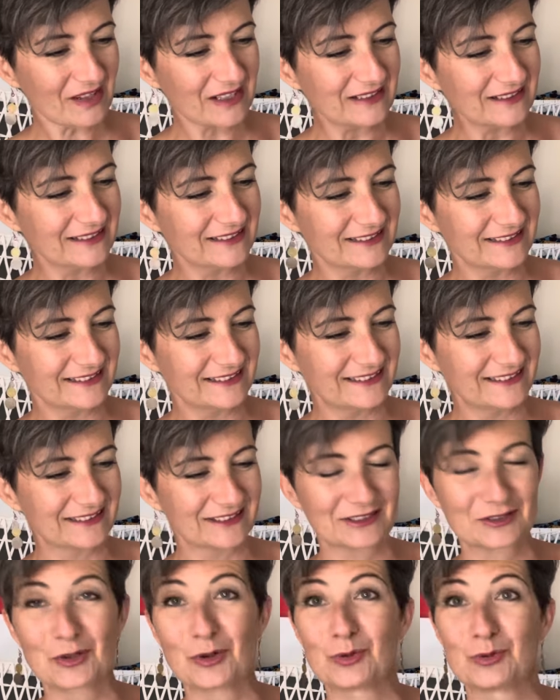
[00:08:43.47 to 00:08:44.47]
uh,
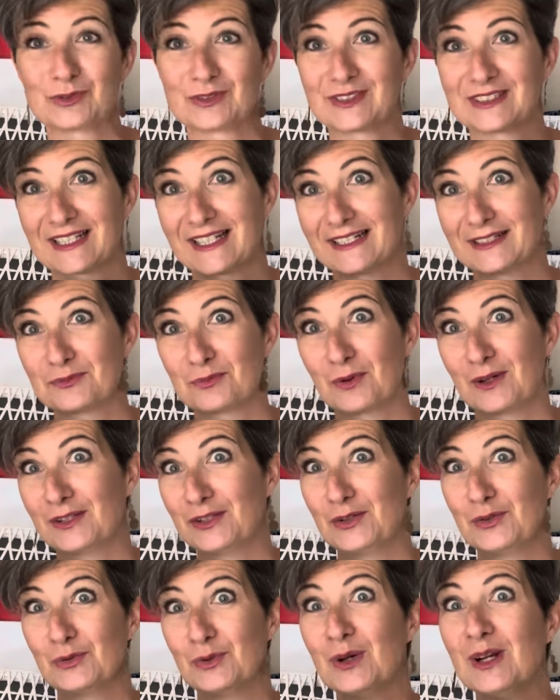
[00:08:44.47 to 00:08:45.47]
calls it when
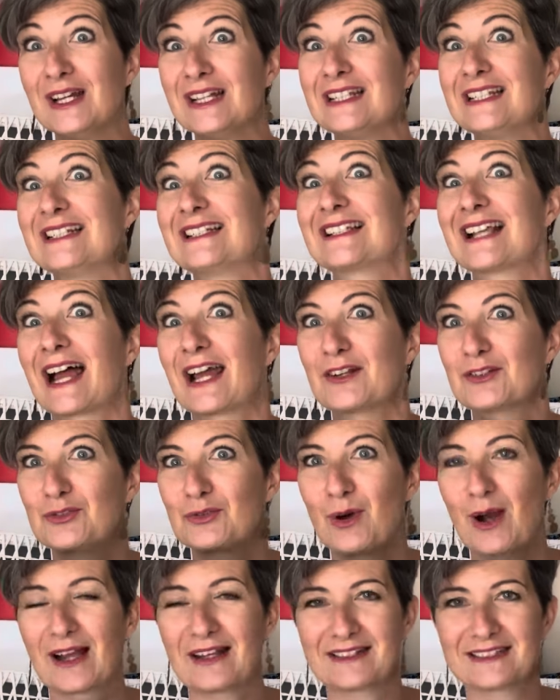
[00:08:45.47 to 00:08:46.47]
you decide
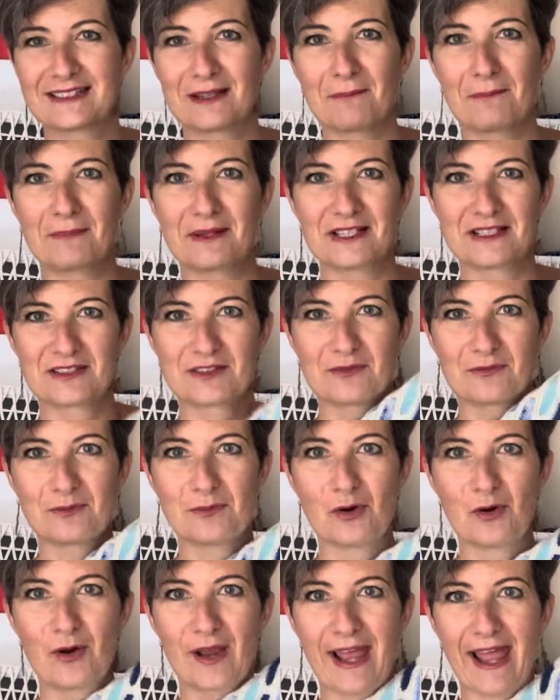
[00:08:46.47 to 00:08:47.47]
to add some bits of
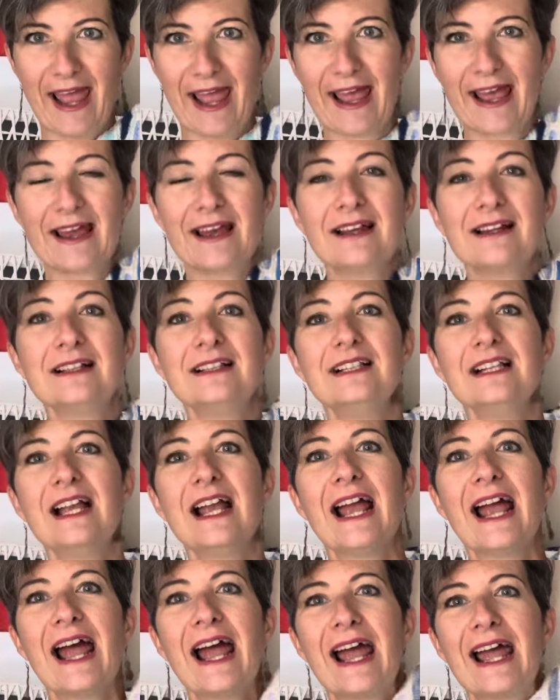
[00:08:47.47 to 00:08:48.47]
mohair.
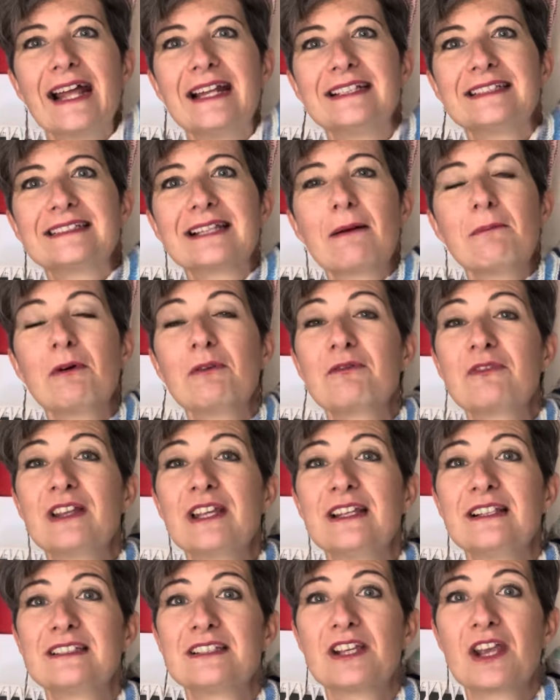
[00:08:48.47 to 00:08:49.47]
And some of
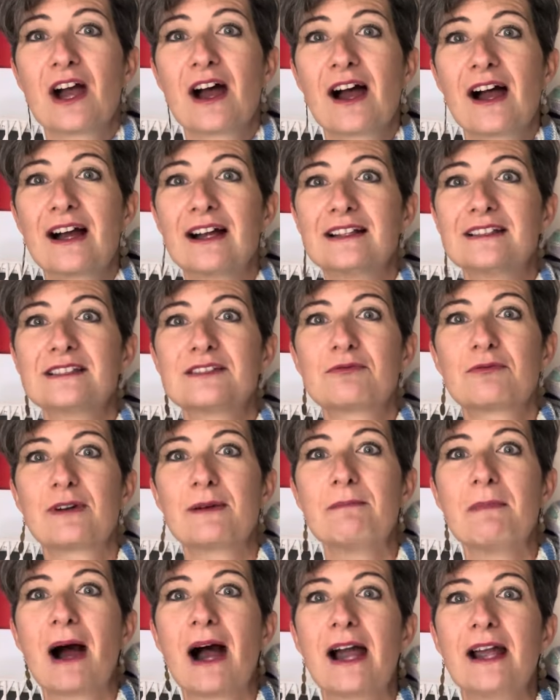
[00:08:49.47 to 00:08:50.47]
these yarns
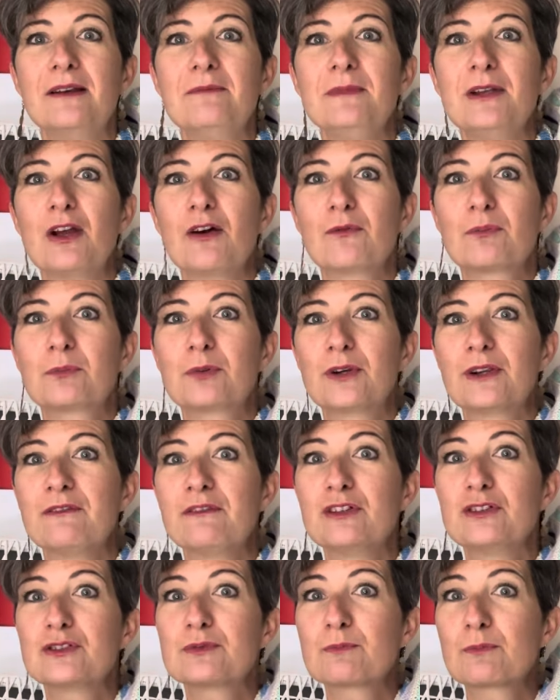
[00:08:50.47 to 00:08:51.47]
remind me of
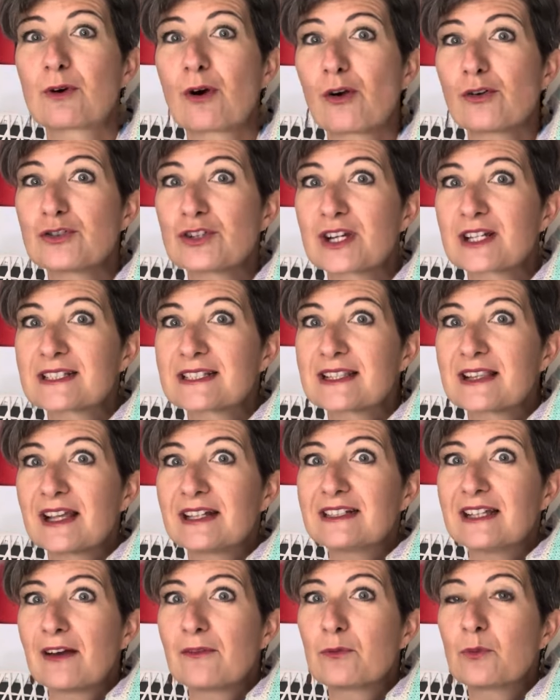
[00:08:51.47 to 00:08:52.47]
previous projects
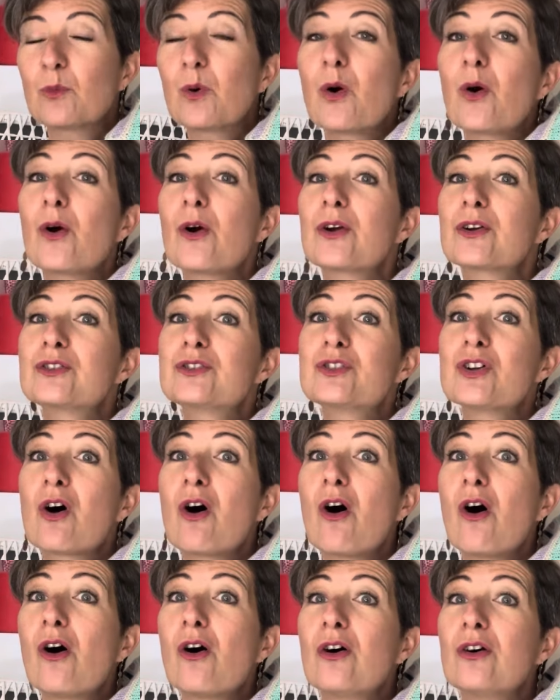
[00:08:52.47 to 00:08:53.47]
that I've worked
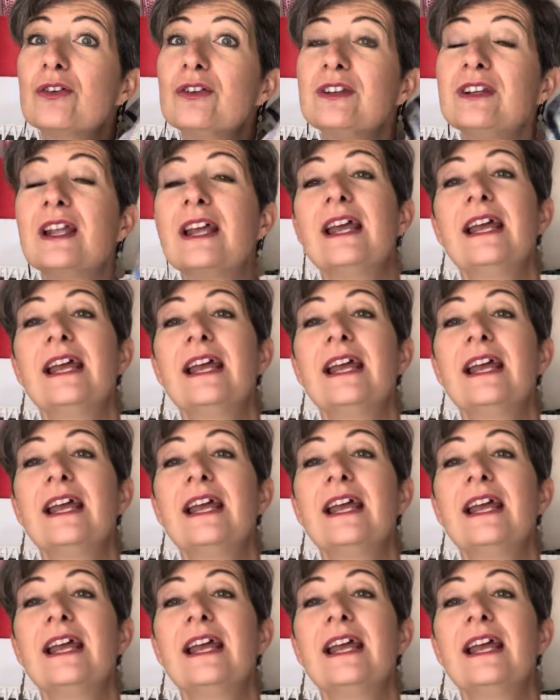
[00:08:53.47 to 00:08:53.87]
on.